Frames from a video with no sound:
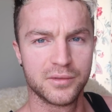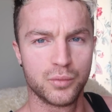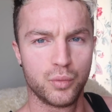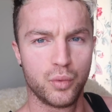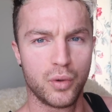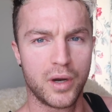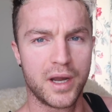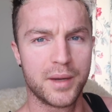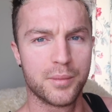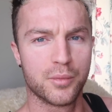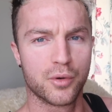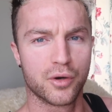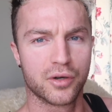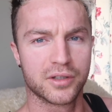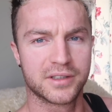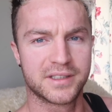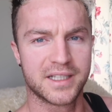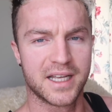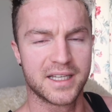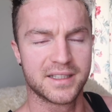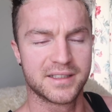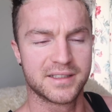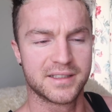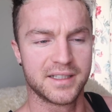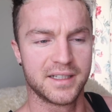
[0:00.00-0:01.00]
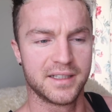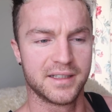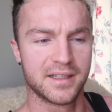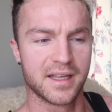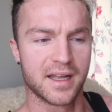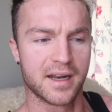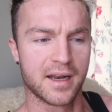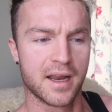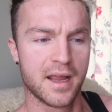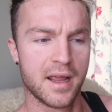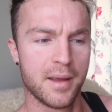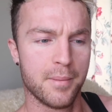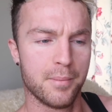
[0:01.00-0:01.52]
way more intensity,
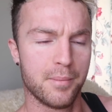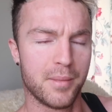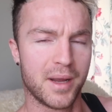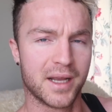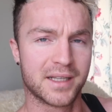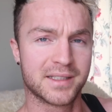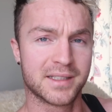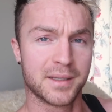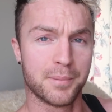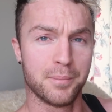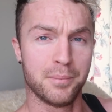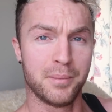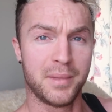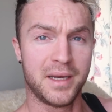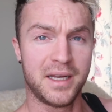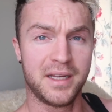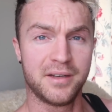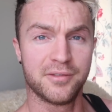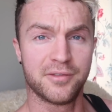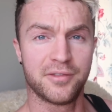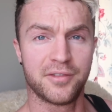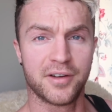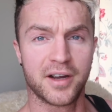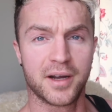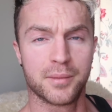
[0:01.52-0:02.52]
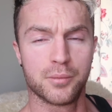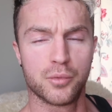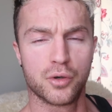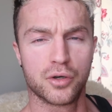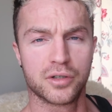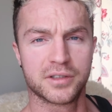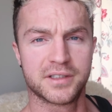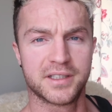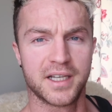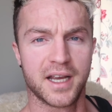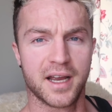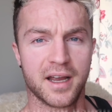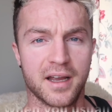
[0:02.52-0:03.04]
that makes it mean far more
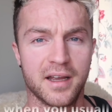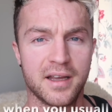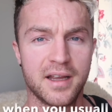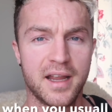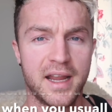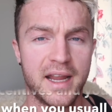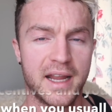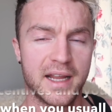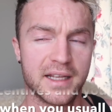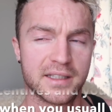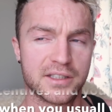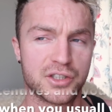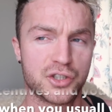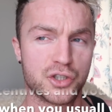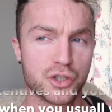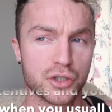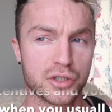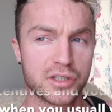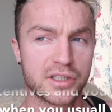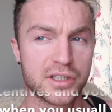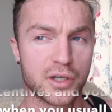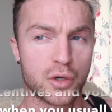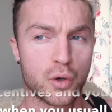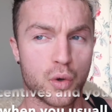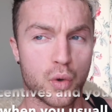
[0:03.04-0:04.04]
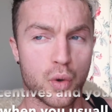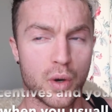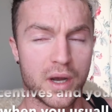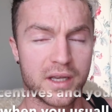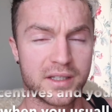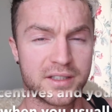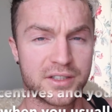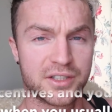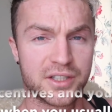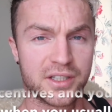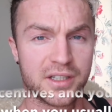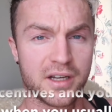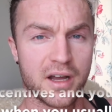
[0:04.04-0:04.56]
to you? It's just a
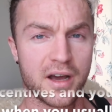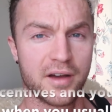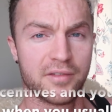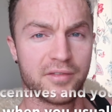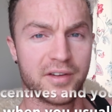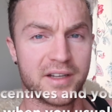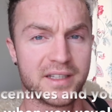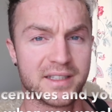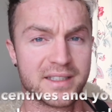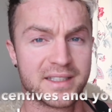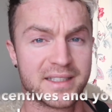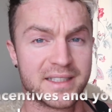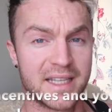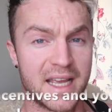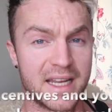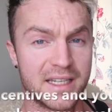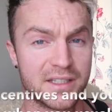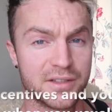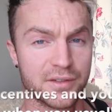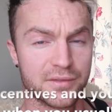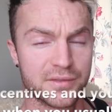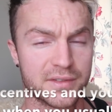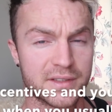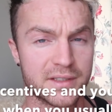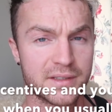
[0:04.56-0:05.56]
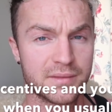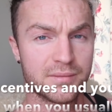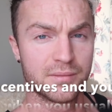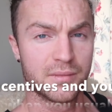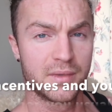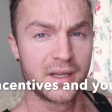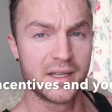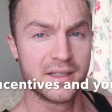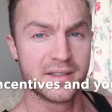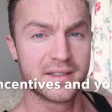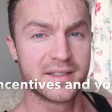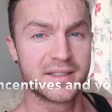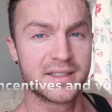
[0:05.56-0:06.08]
question of incentives.
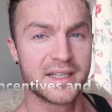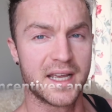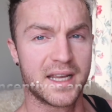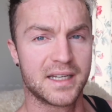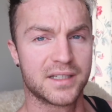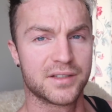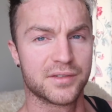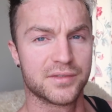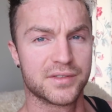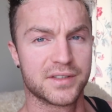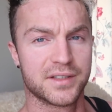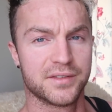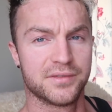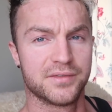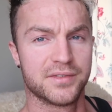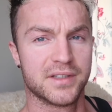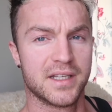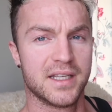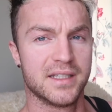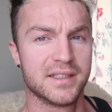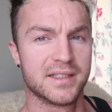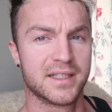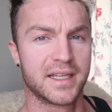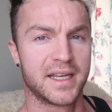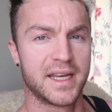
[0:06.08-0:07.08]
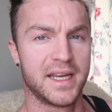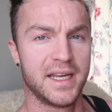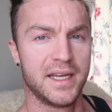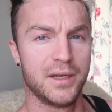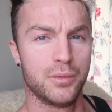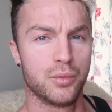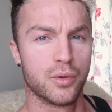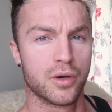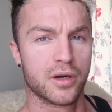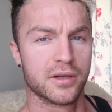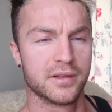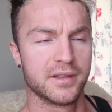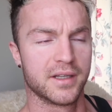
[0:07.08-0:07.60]
Incentives is the key
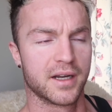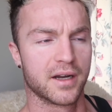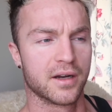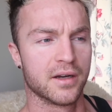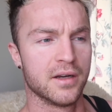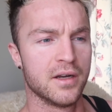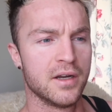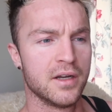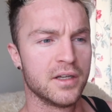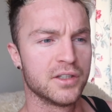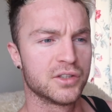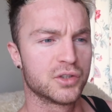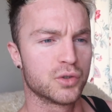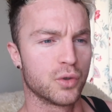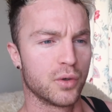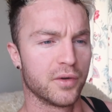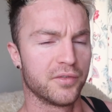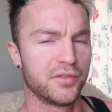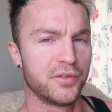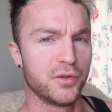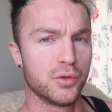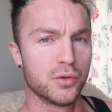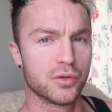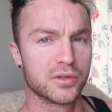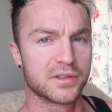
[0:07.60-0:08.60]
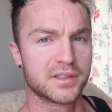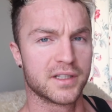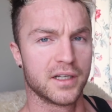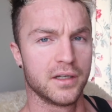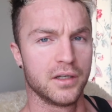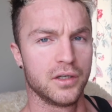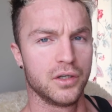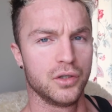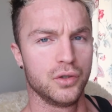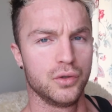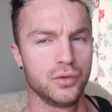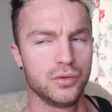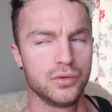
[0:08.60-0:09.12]
word there. So if you were to
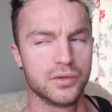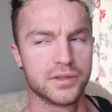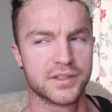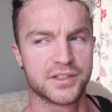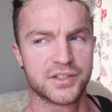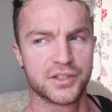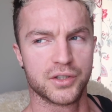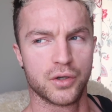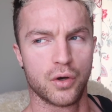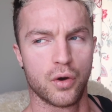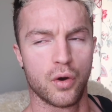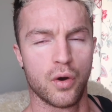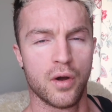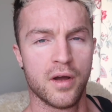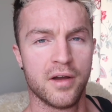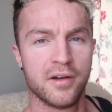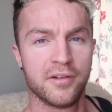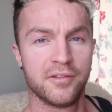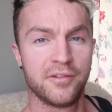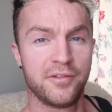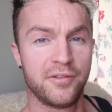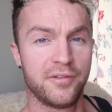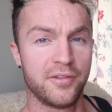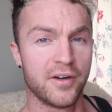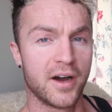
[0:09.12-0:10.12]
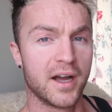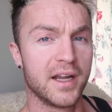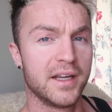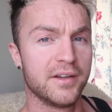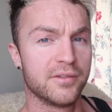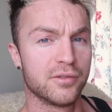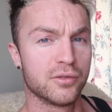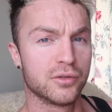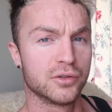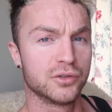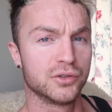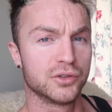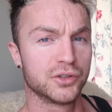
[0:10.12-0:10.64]
lose,
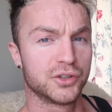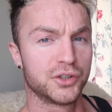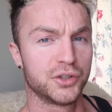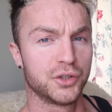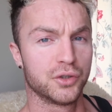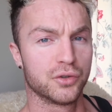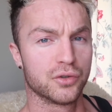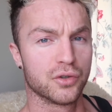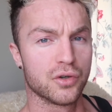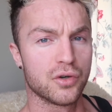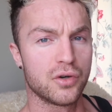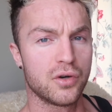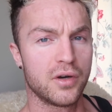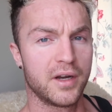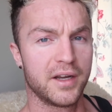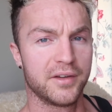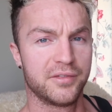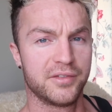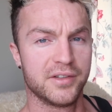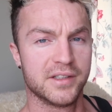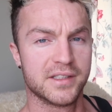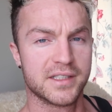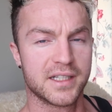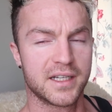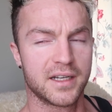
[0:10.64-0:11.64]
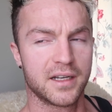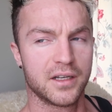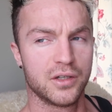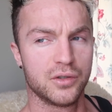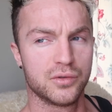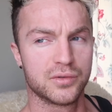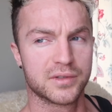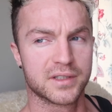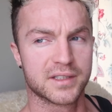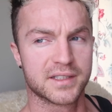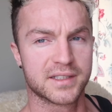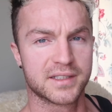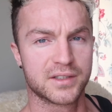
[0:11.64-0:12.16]
€500, if you didn't
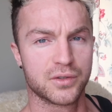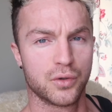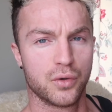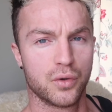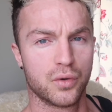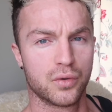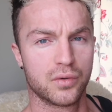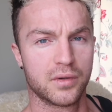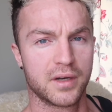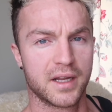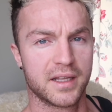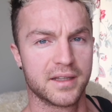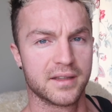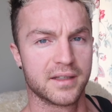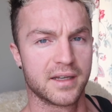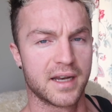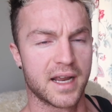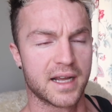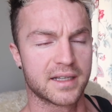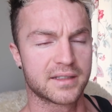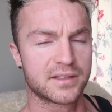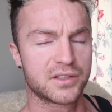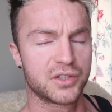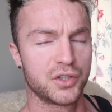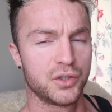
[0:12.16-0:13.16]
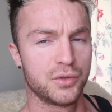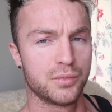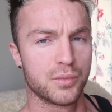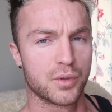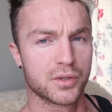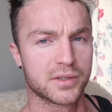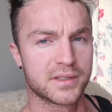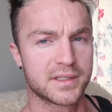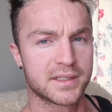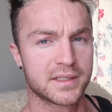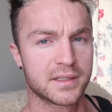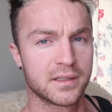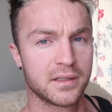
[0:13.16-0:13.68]
lose a stone in the next 2
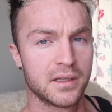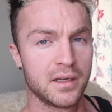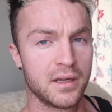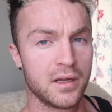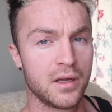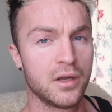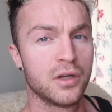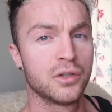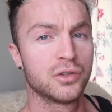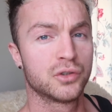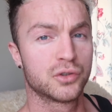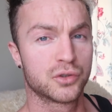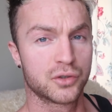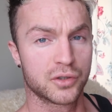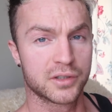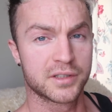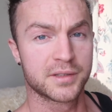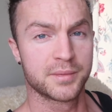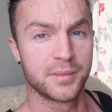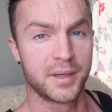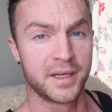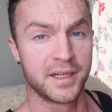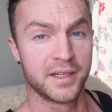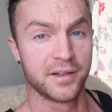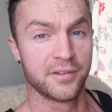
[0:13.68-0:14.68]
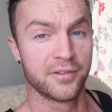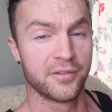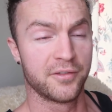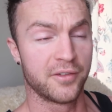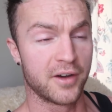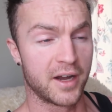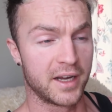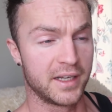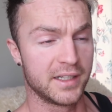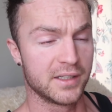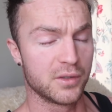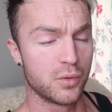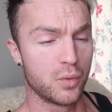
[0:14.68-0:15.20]
months, trust me, you'd
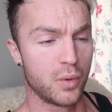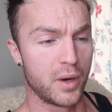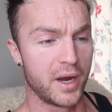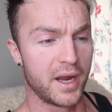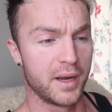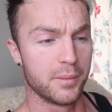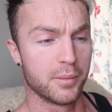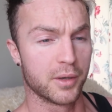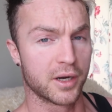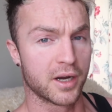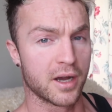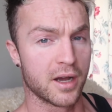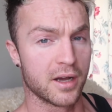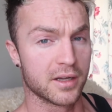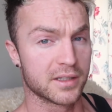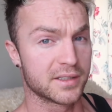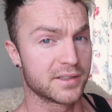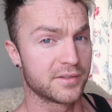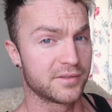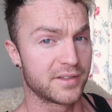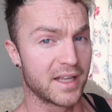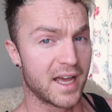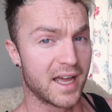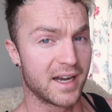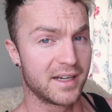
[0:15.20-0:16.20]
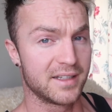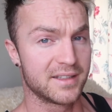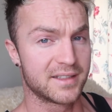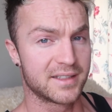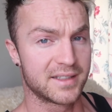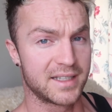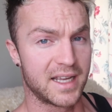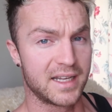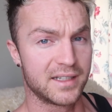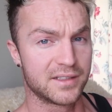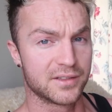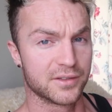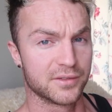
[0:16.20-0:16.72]
find a way, because of that
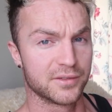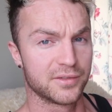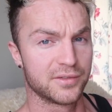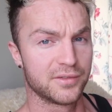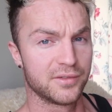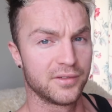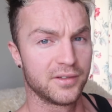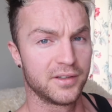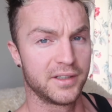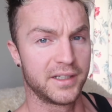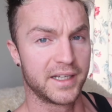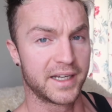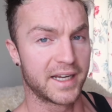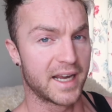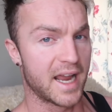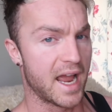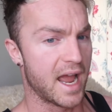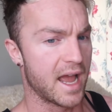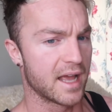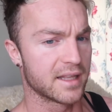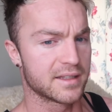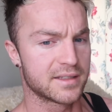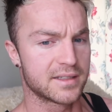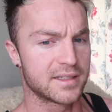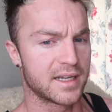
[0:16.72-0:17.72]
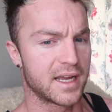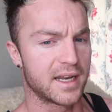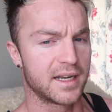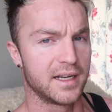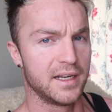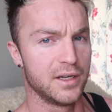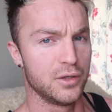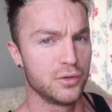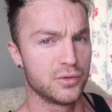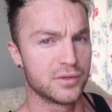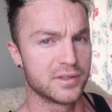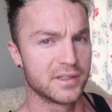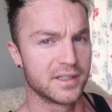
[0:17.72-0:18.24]
incentive. You can't stand
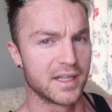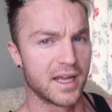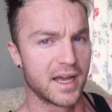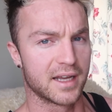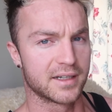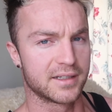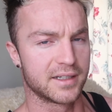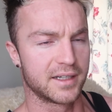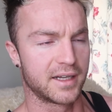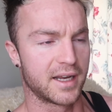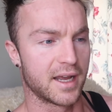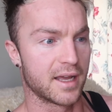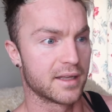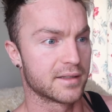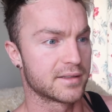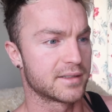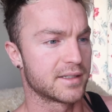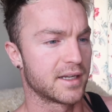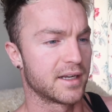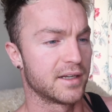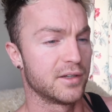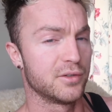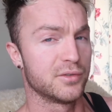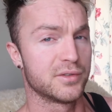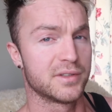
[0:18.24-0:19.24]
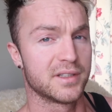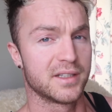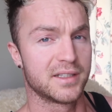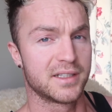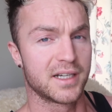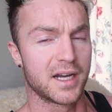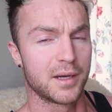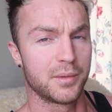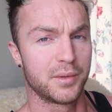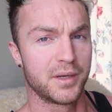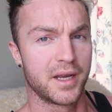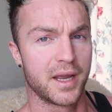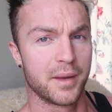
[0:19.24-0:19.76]
losing that. You can't stand losing the
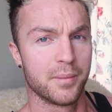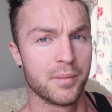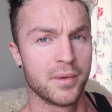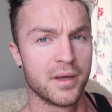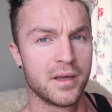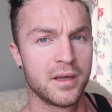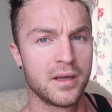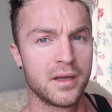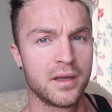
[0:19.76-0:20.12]
derby game.